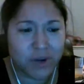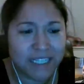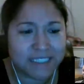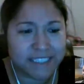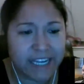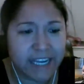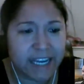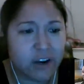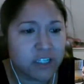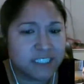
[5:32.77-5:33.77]
I say it
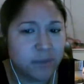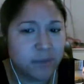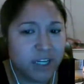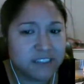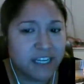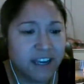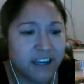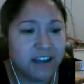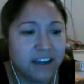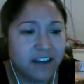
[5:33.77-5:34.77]
or does somebody else say it
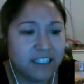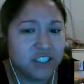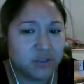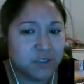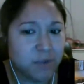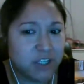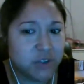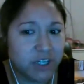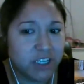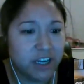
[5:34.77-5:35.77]
and I just respond to
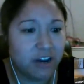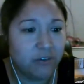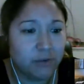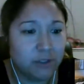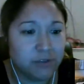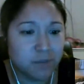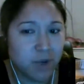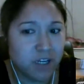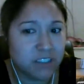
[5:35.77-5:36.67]
it? How I would respond?